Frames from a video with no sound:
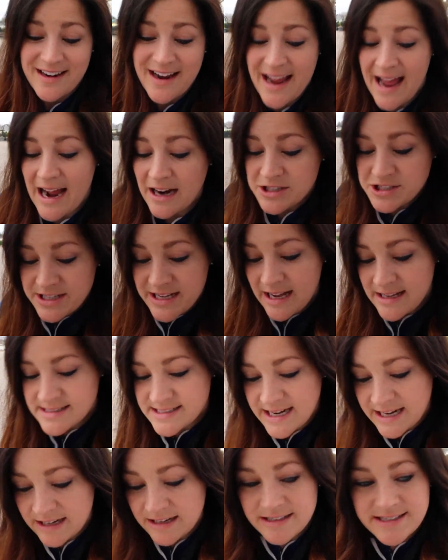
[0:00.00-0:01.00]
and I actually
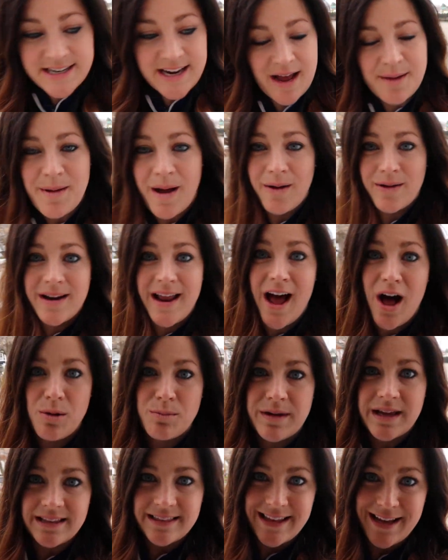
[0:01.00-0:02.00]
asked Aaron to come out and help me